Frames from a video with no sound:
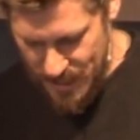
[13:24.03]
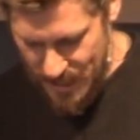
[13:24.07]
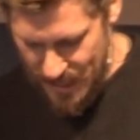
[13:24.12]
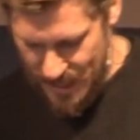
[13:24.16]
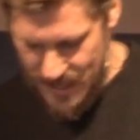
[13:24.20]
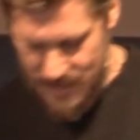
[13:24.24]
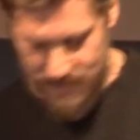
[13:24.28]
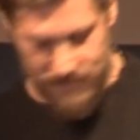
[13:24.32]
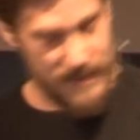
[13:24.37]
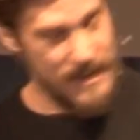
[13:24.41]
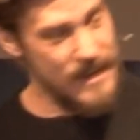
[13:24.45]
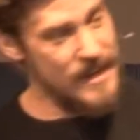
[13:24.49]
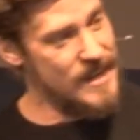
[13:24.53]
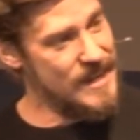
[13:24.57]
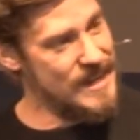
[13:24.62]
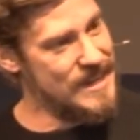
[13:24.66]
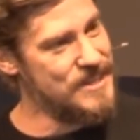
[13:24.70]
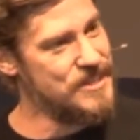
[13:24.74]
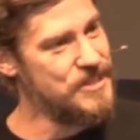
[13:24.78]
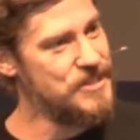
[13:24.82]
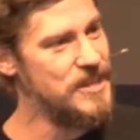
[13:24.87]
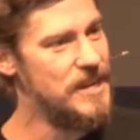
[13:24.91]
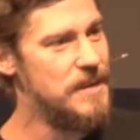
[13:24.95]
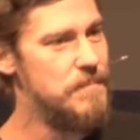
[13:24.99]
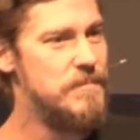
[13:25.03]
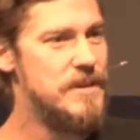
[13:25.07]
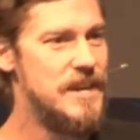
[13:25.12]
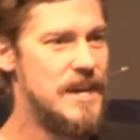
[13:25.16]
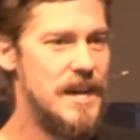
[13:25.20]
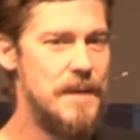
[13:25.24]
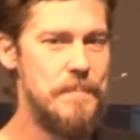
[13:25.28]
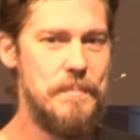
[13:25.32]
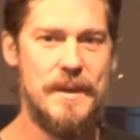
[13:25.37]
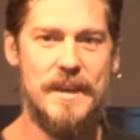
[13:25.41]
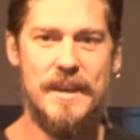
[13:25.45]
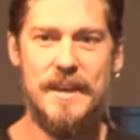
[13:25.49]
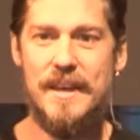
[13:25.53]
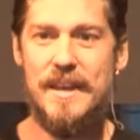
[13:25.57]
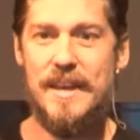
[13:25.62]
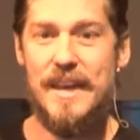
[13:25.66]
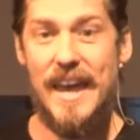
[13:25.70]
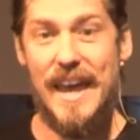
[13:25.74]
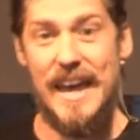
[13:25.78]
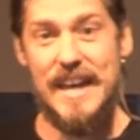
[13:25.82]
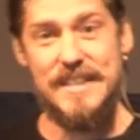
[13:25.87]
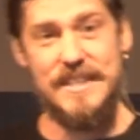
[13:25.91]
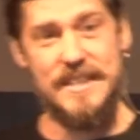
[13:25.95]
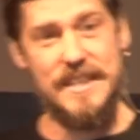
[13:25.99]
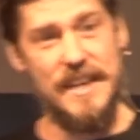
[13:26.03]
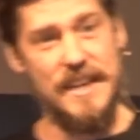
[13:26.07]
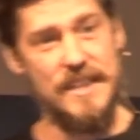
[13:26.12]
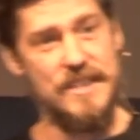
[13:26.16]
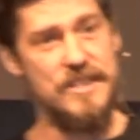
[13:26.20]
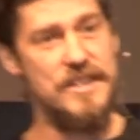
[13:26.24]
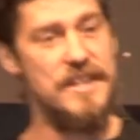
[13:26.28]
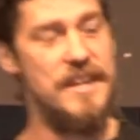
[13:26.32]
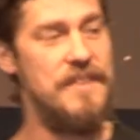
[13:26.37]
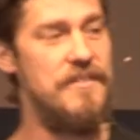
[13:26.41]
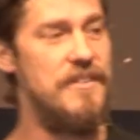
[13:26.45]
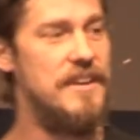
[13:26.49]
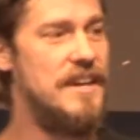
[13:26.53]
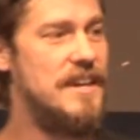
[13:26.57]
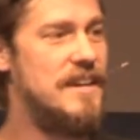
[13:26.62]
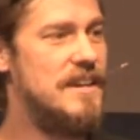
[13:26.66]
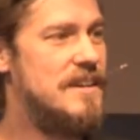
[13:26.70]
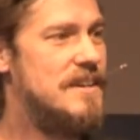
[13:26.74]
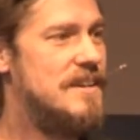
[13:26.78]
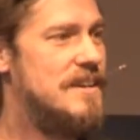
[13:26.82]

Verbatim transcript: life is summed up as thanksgiving.